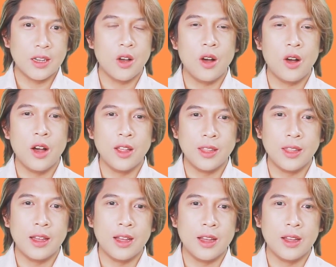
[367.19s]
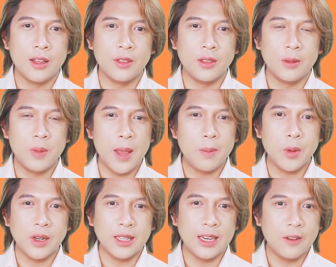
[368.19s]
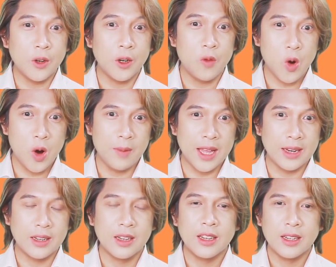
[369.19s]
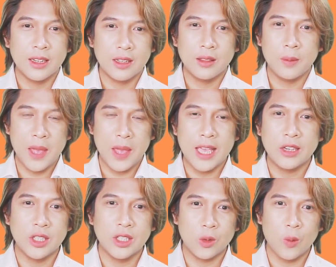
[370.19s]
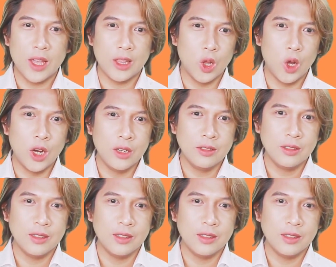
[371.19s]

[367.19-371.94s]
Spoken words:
on the paper delivered format, the page is quite long.